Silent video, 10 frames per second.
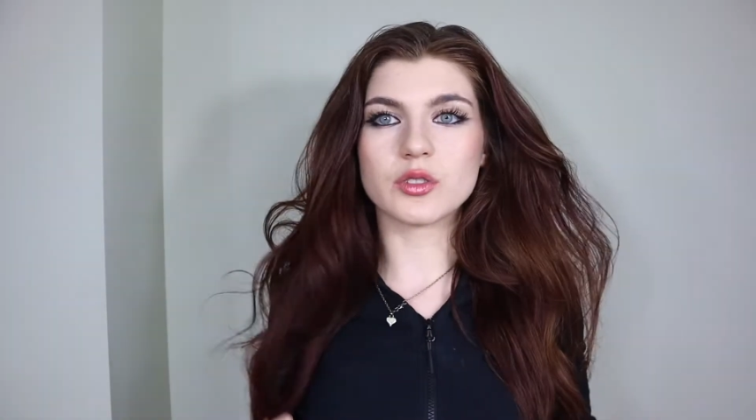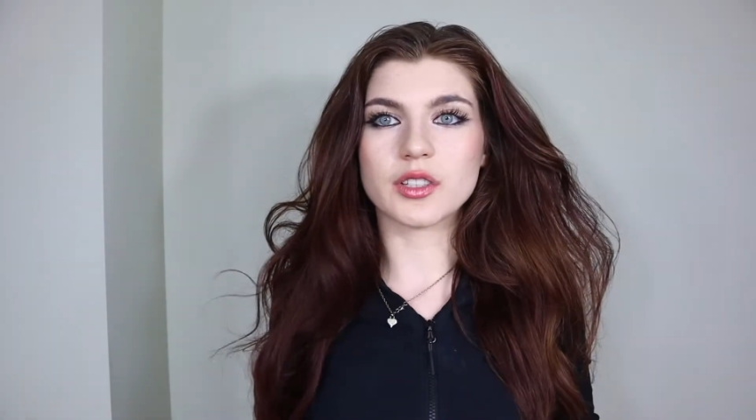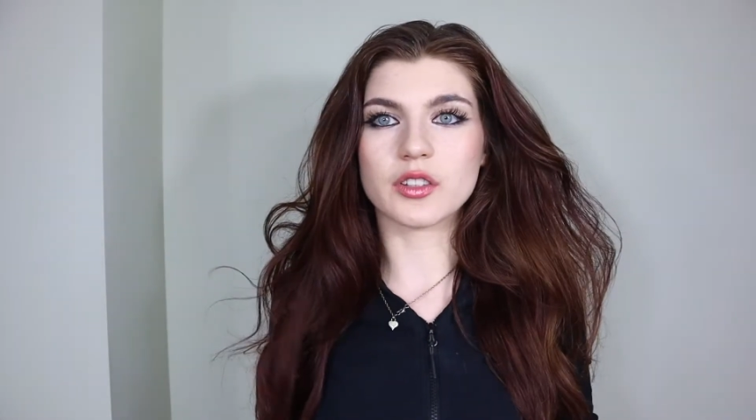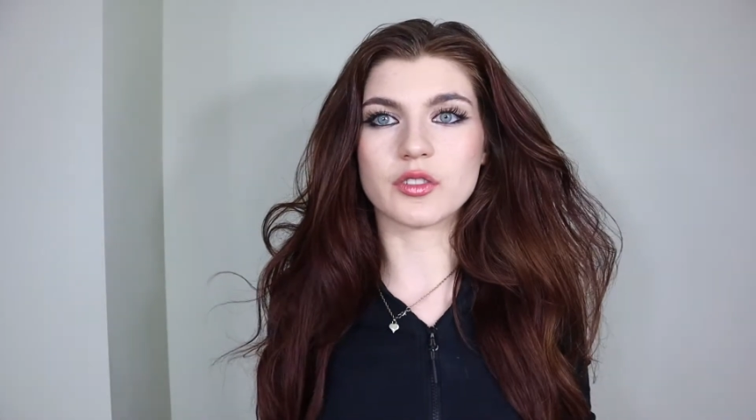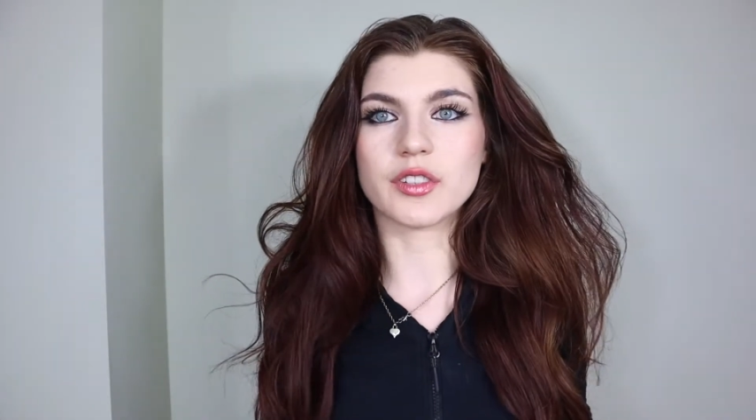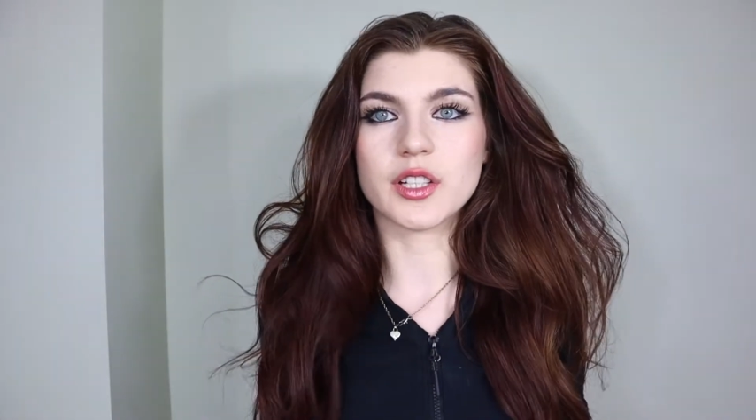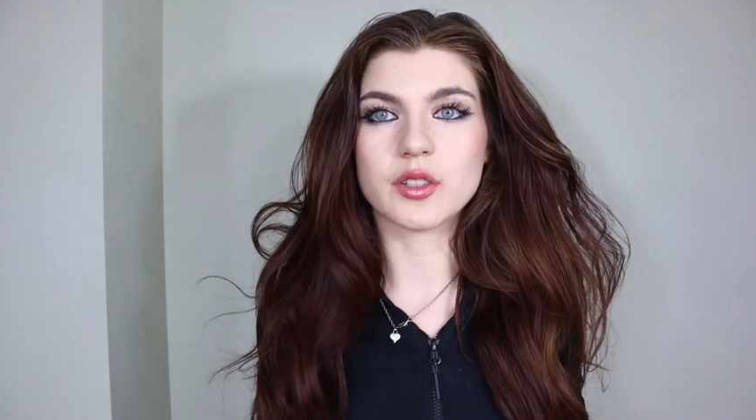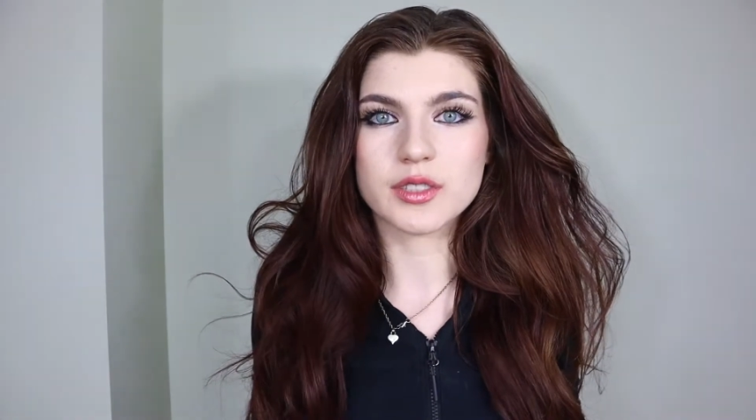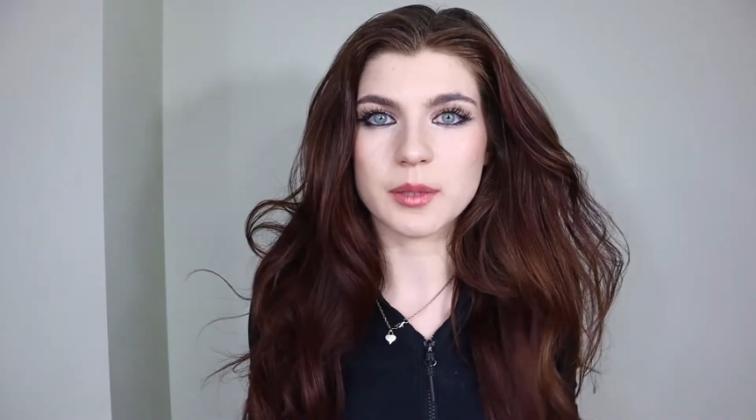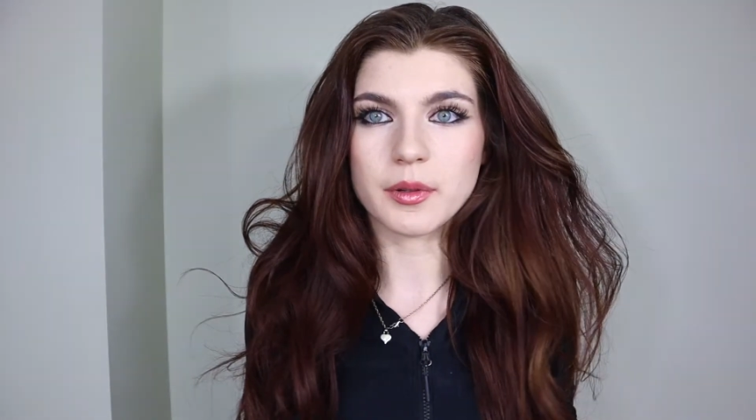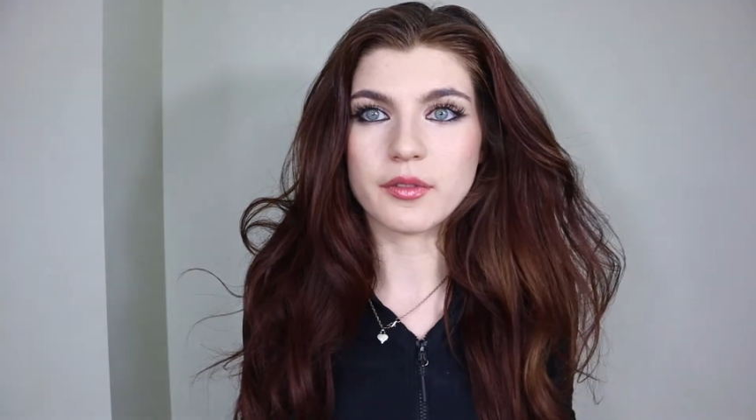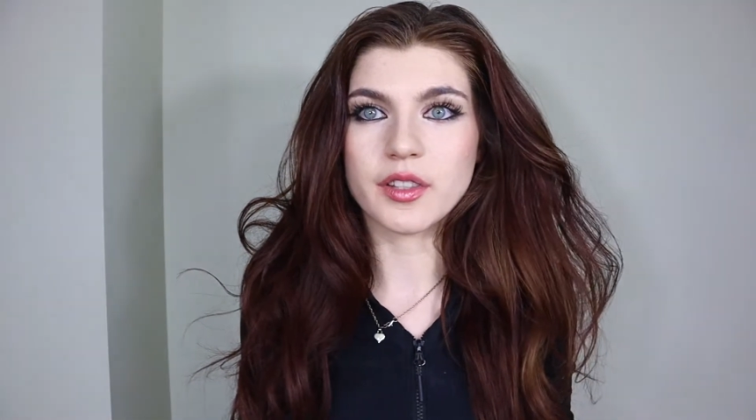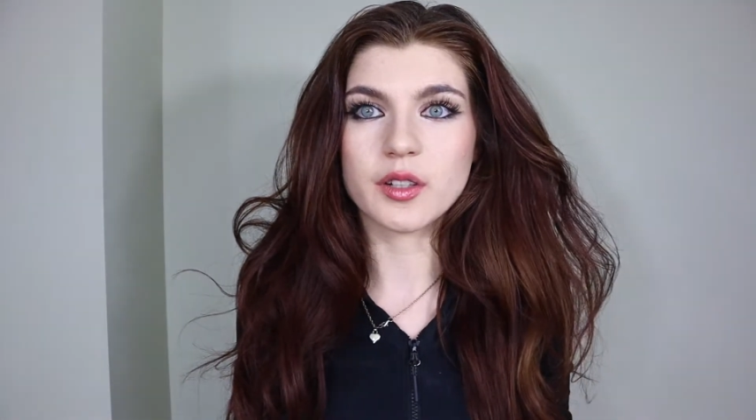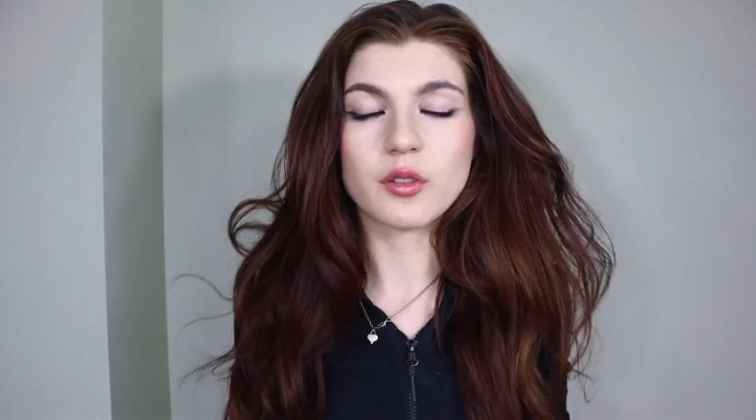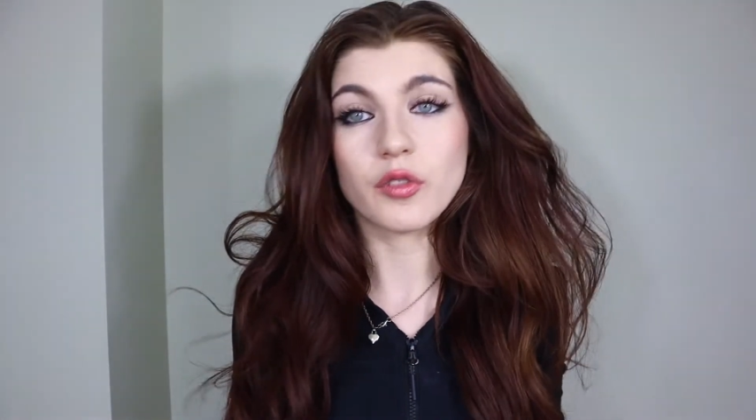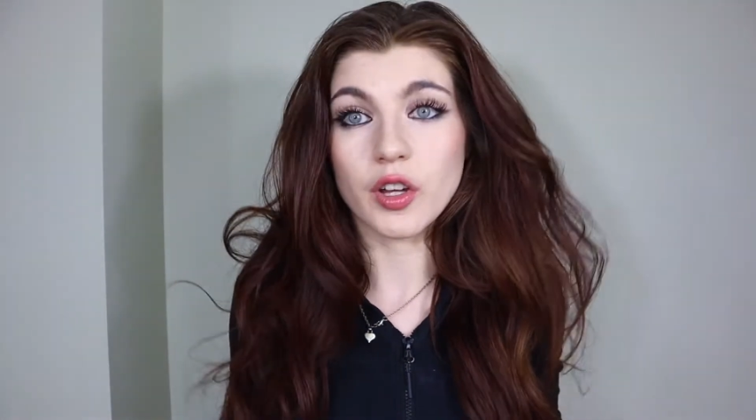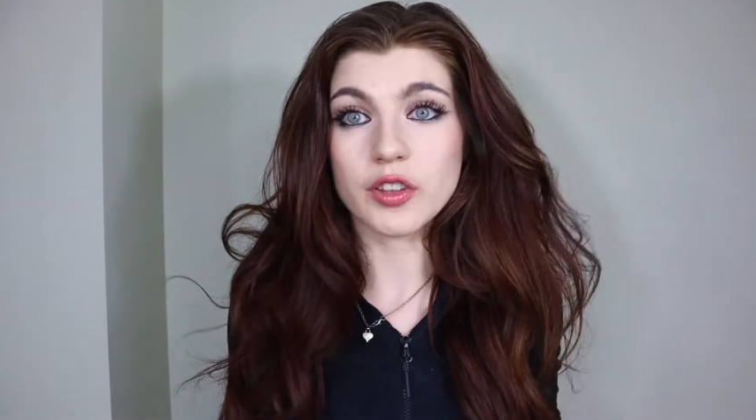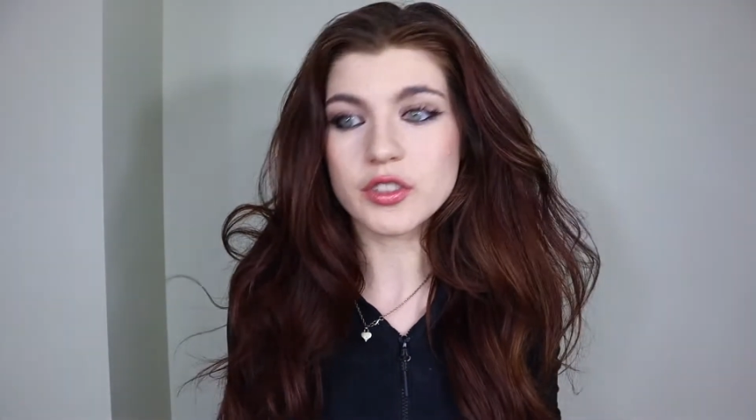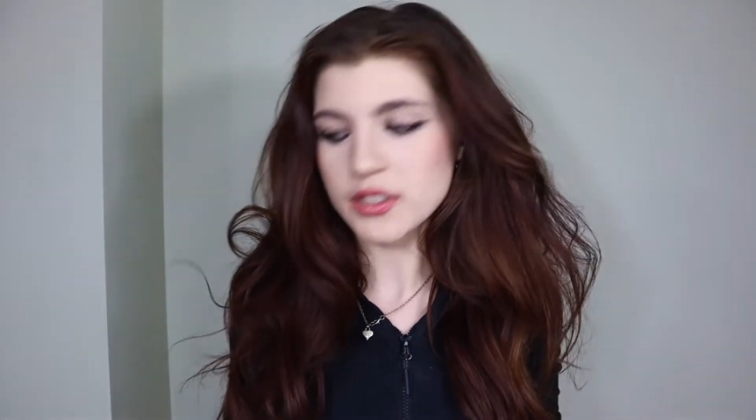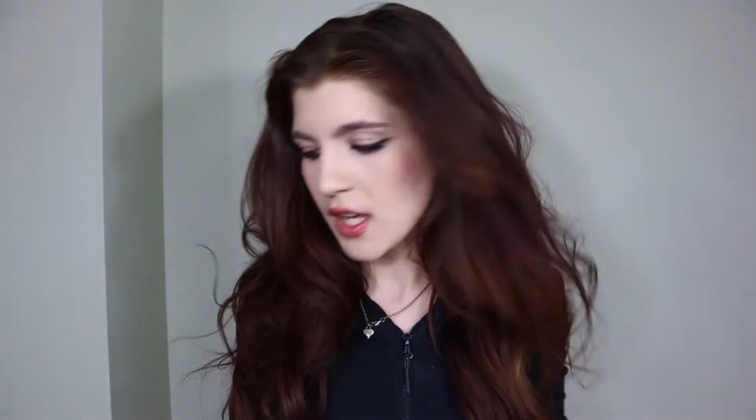another video, separate video for
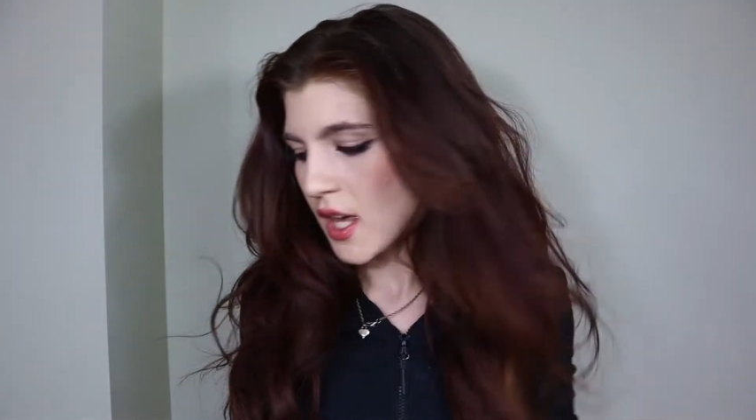others.